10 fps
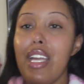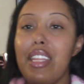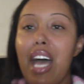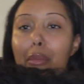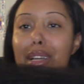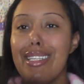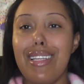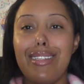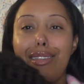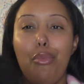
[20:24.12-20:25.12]
down because um, it
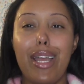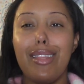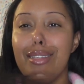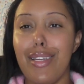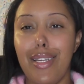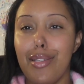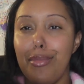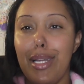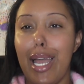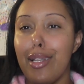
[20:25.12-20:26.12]
doesn't the braid doesn't need to
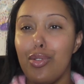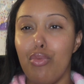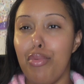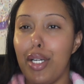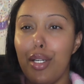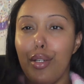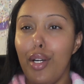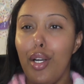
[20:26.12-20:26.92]
be like super